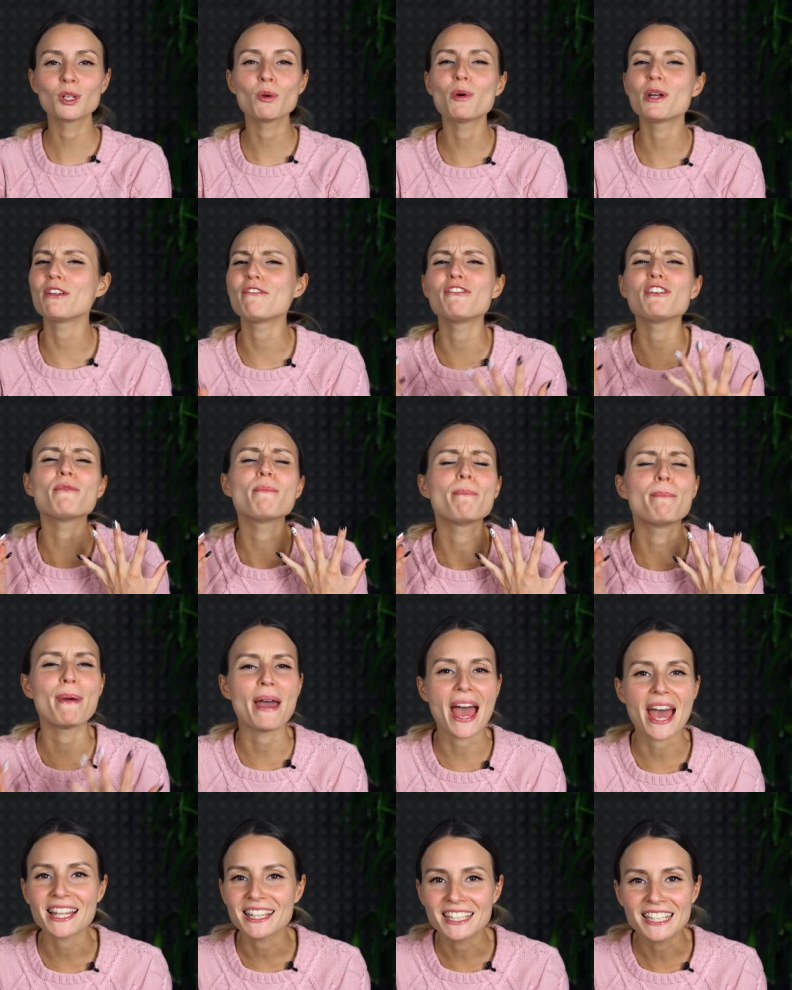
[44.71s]
What if you
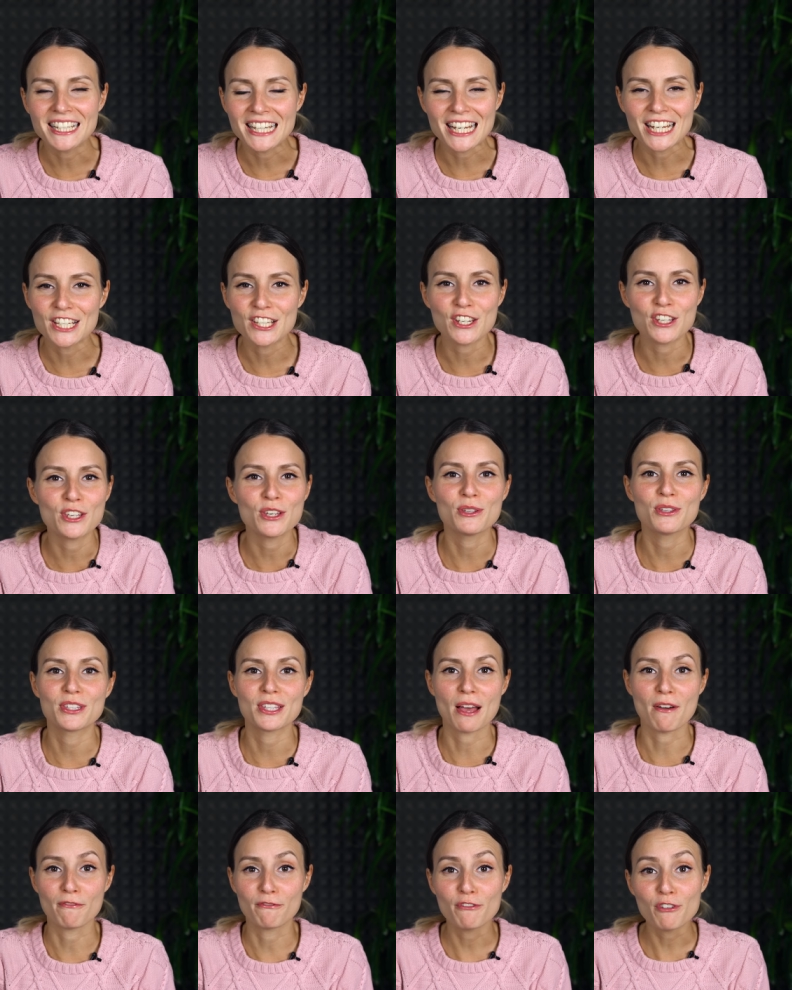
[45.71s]
badly need to use
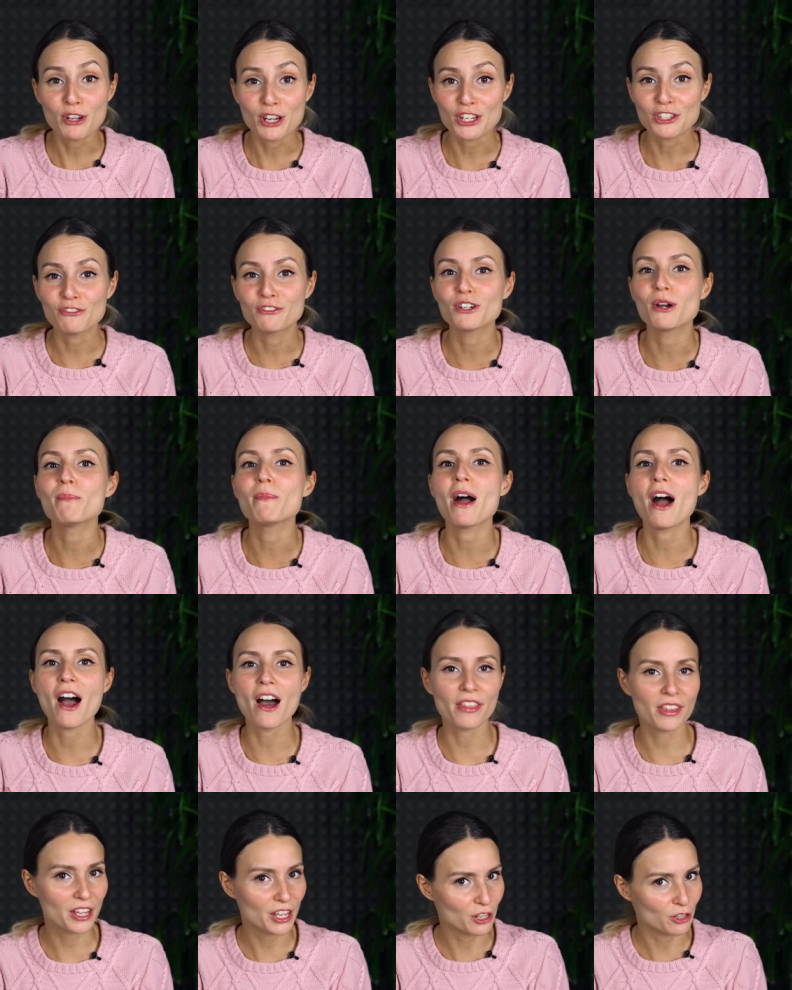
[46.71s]
some footage from
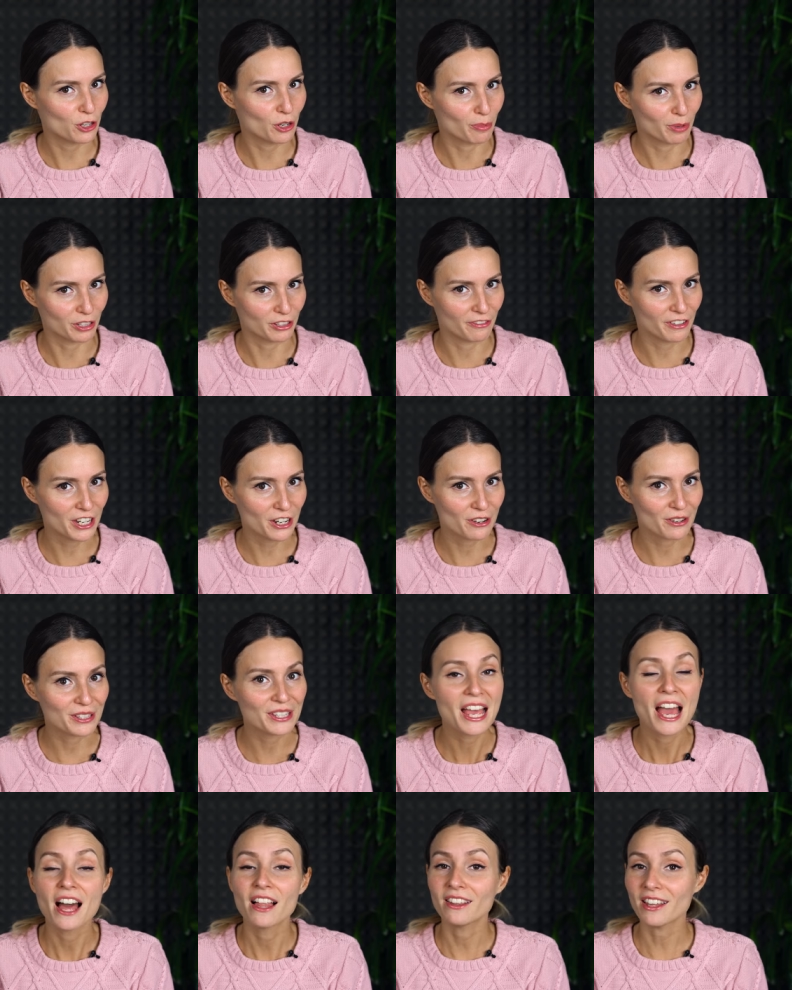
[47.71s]
other YouTubers'
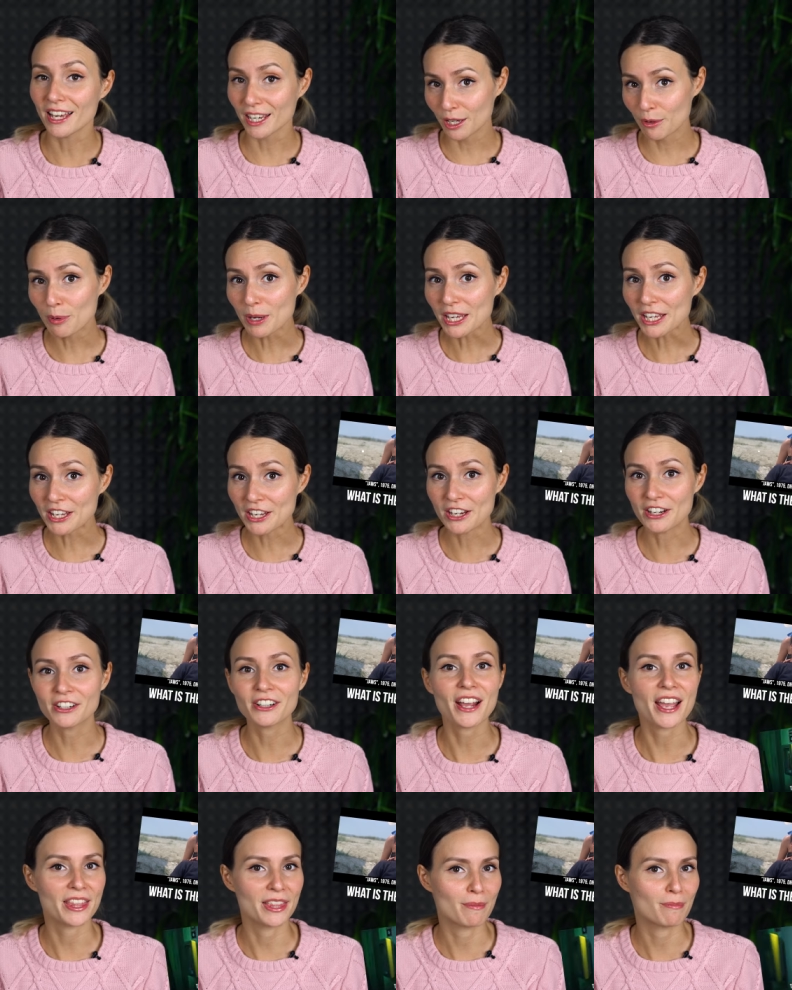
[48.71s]
videos, like we
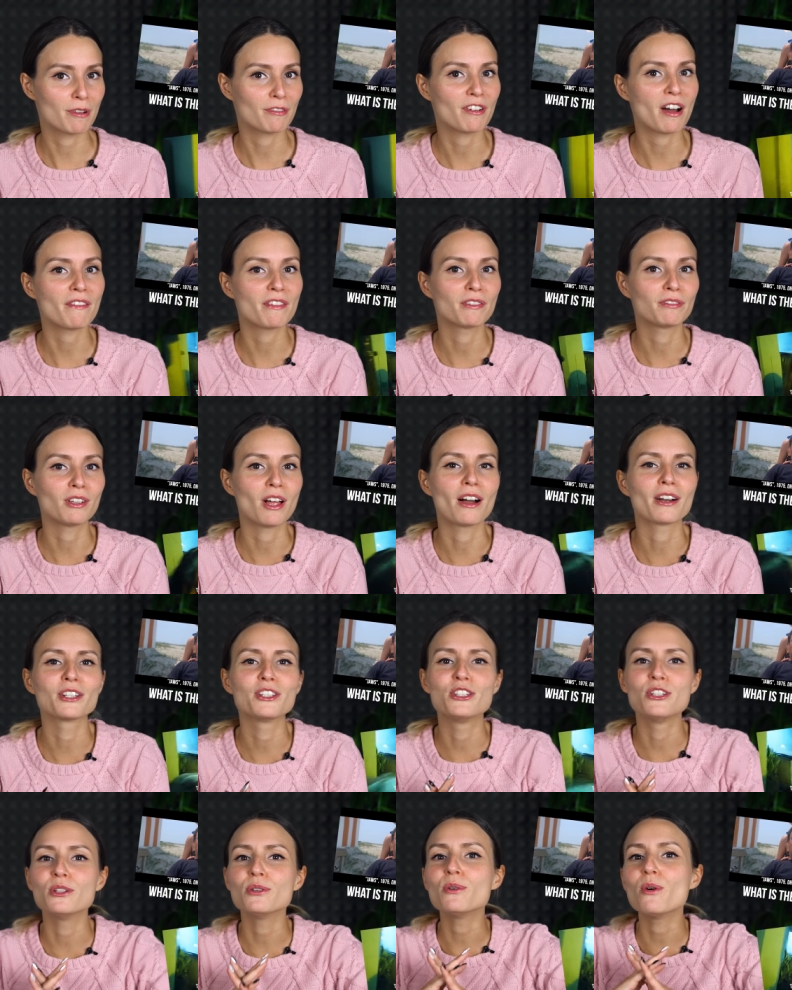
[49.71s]
here at the Movavi
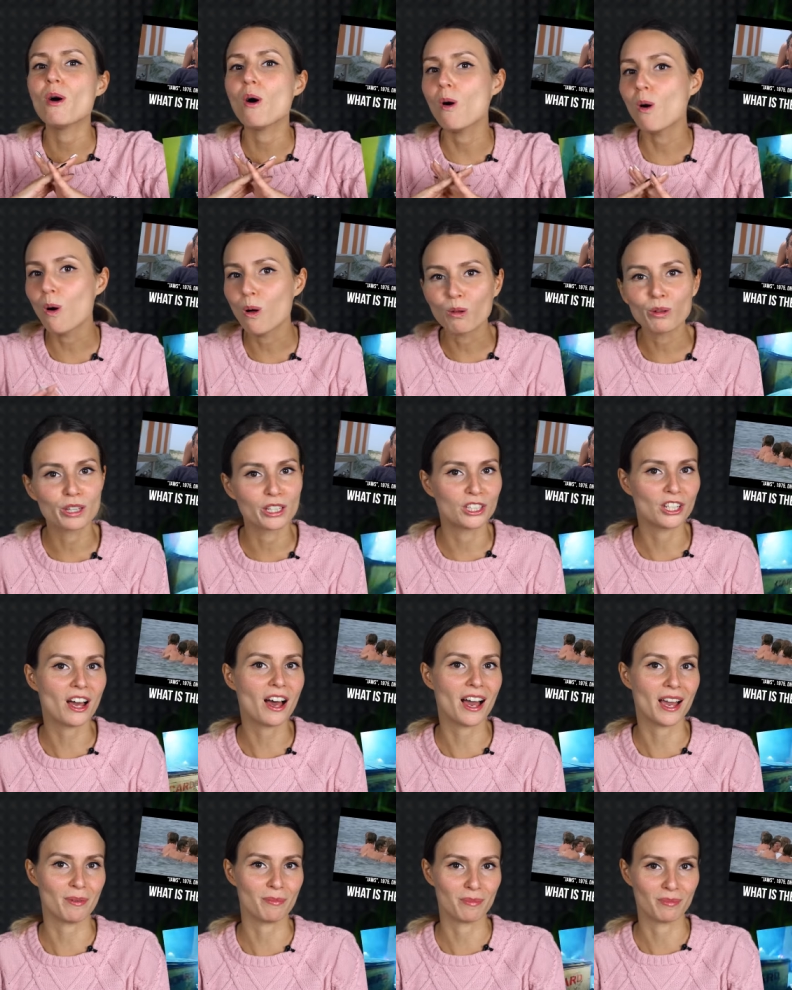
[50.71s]
vlog do all the
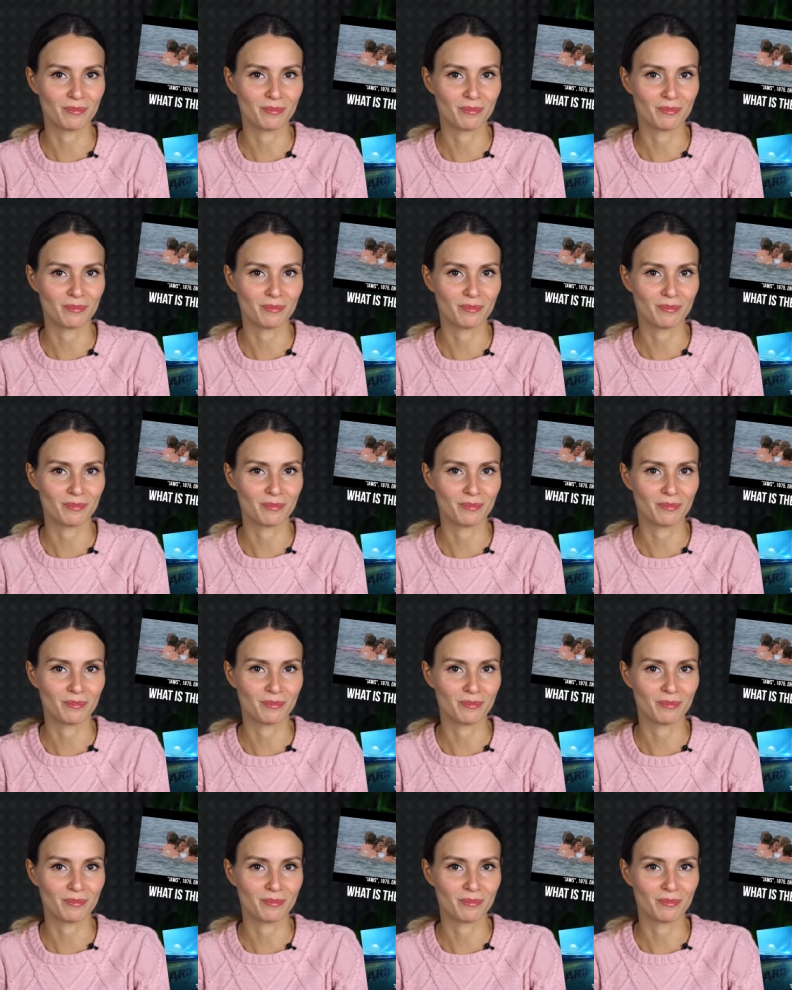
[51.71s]
time?